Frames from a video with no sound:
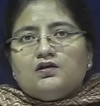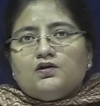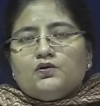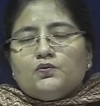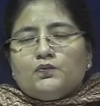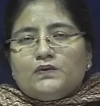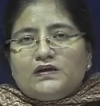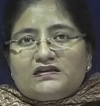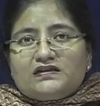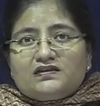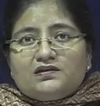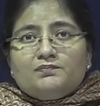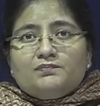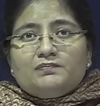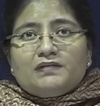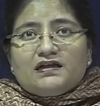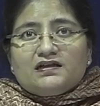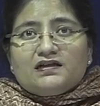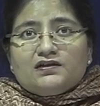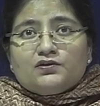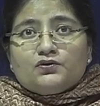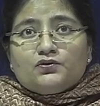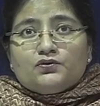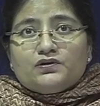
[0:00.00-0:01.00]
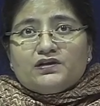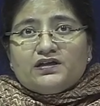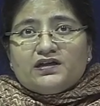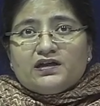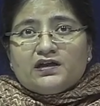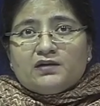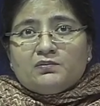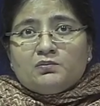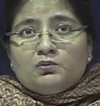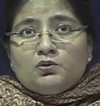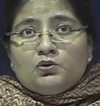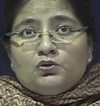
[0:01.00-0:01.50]
Welcome back to the
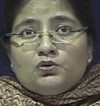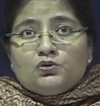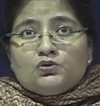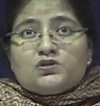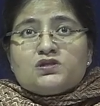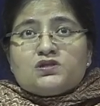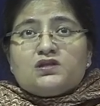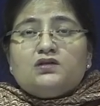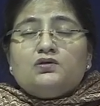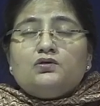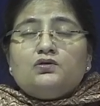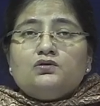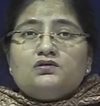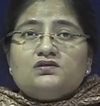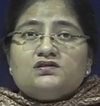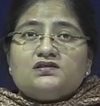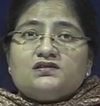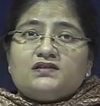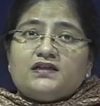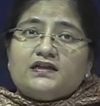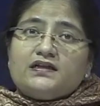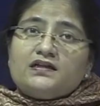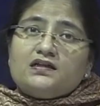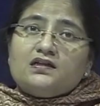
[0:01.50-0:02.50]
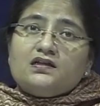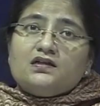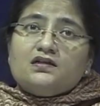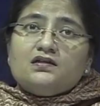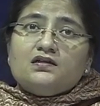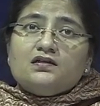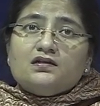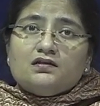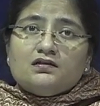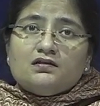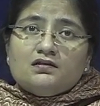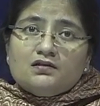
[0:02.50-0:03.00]
MOOC course titled
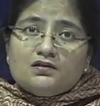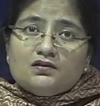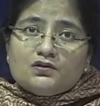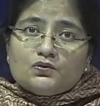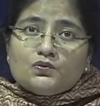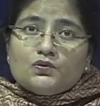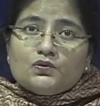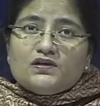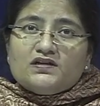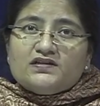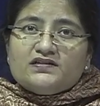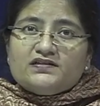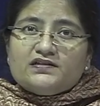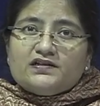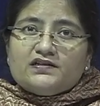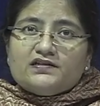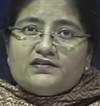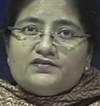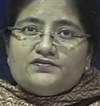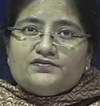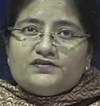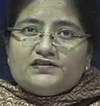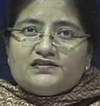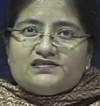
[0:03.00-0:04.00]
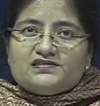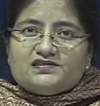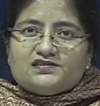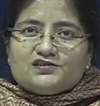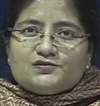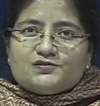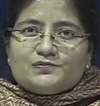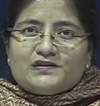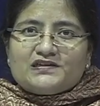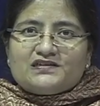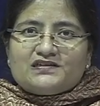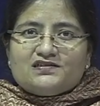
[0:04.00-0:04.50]
Qualitative Research
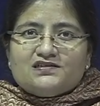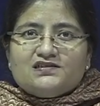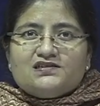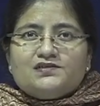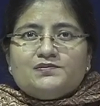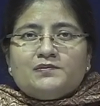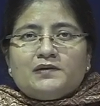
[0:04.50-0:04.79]
Methods.